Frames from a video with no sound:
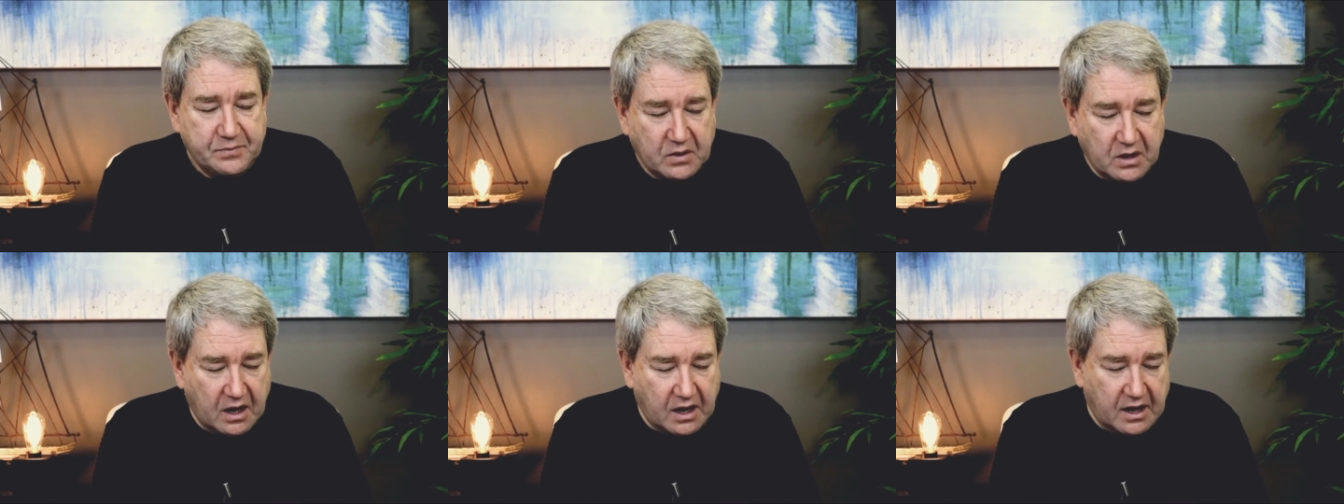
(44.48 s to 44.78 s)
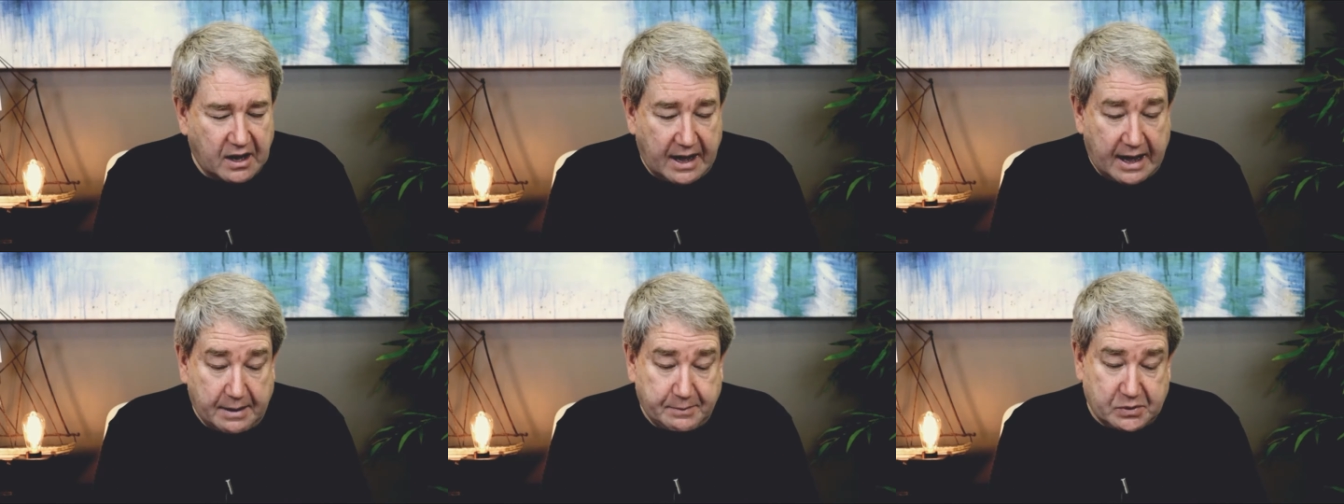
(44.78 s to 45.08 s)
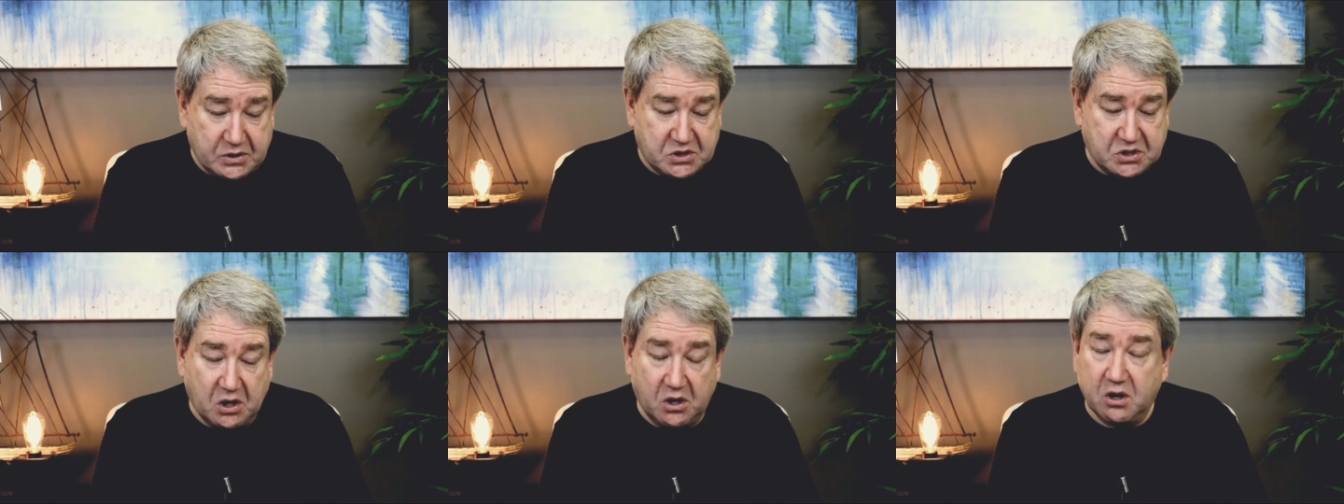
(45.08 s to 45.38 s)
uh,
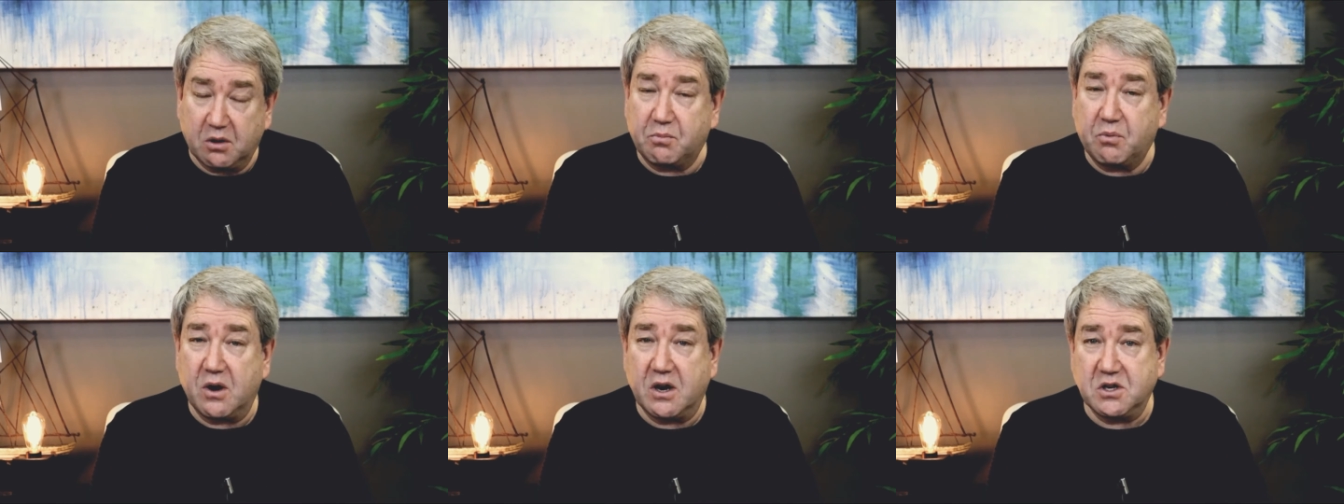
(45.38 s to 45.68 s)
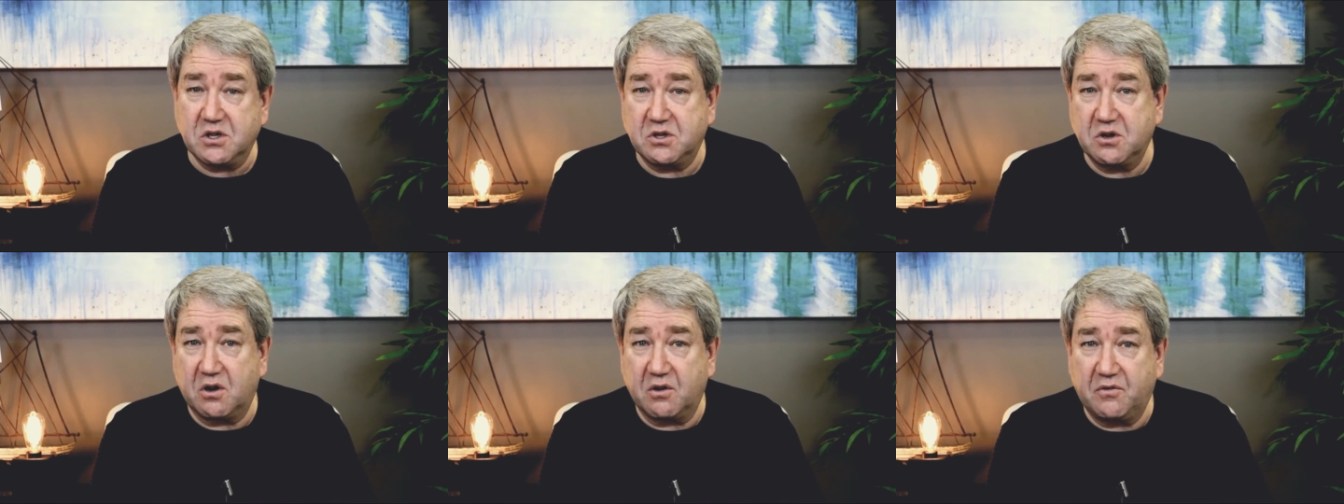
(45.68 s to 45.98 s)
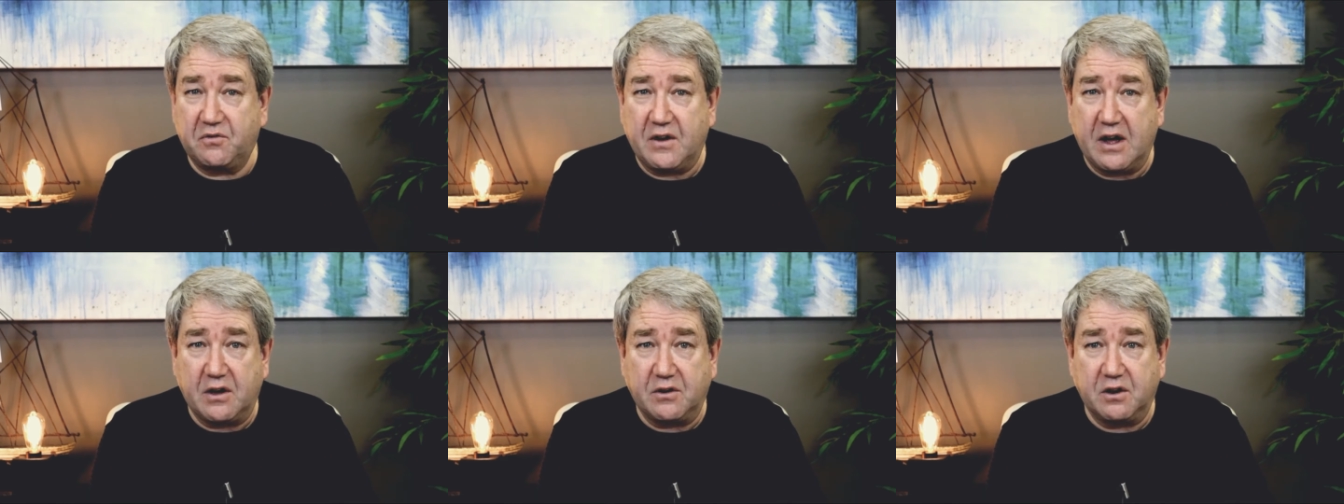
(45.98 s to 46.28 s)
apostolic prayers that are
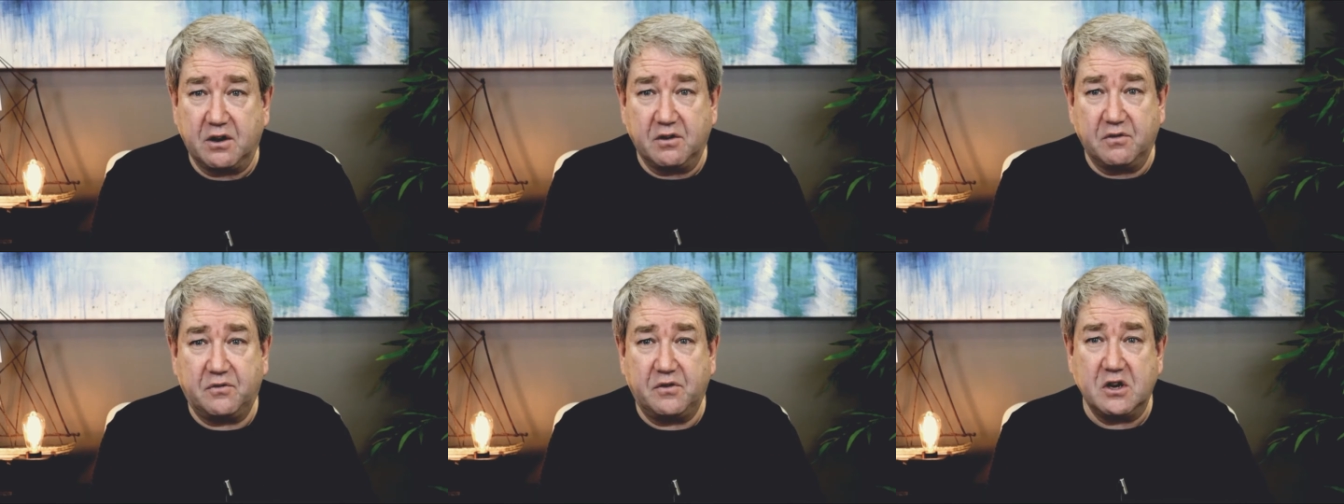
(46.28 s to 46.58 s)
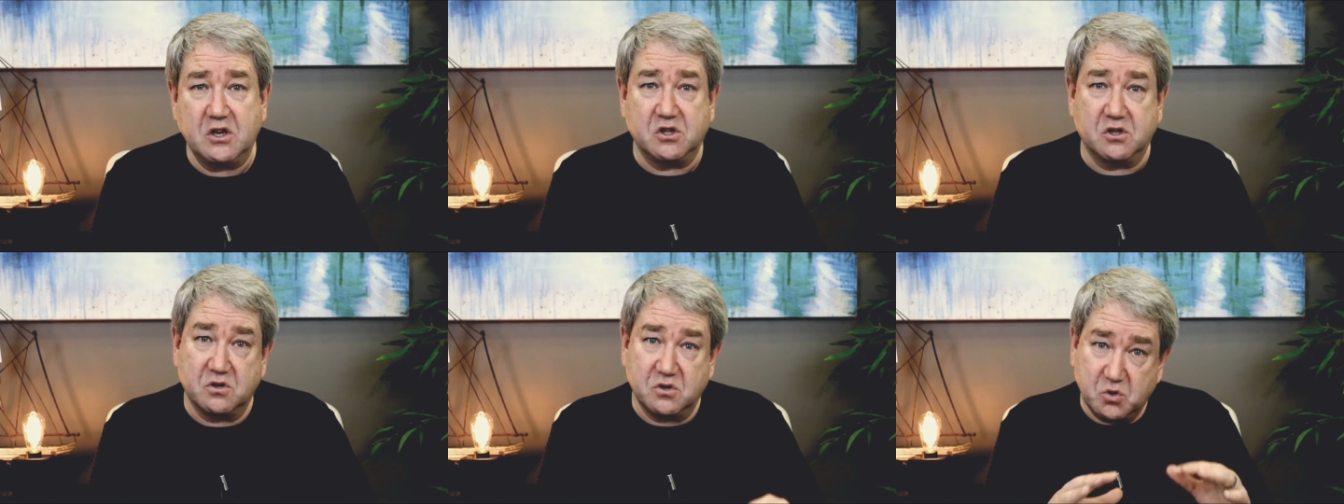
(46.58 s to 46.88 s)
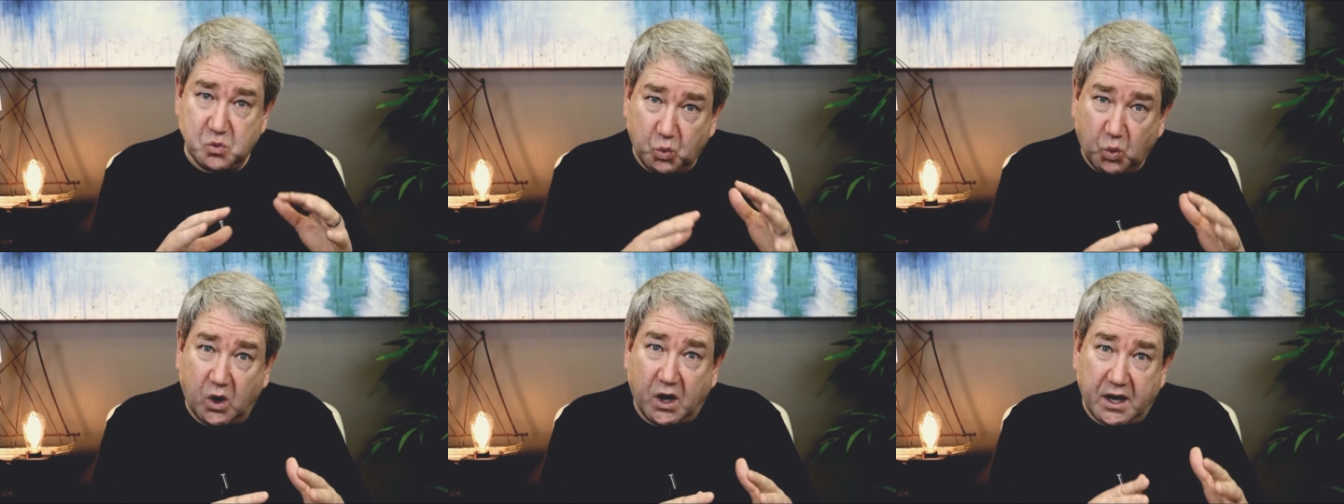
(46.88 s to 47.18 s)
found in
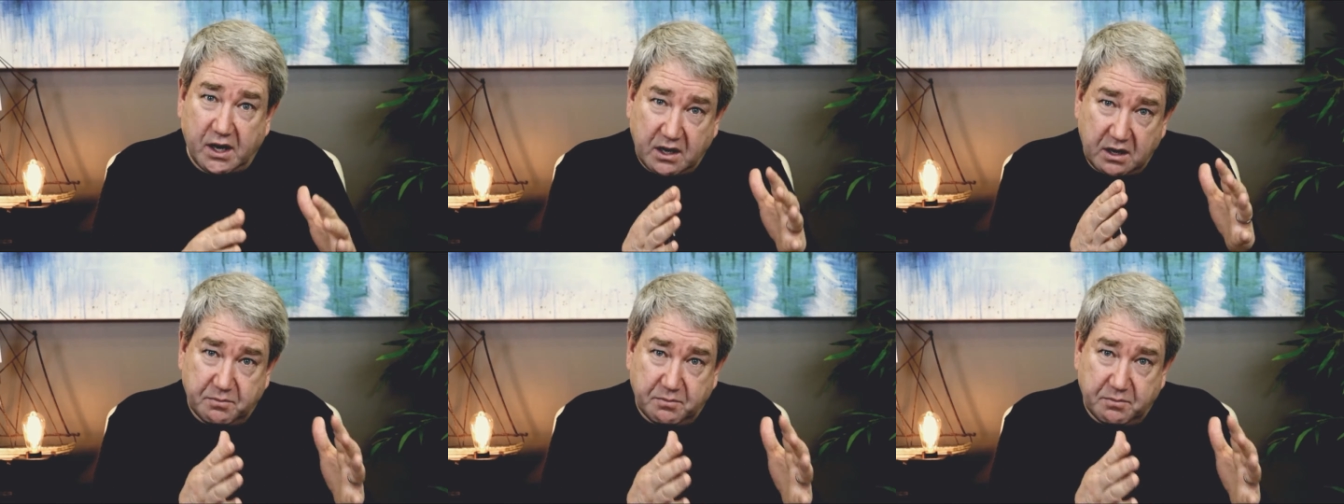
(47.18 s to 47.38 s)
Ephesians 1.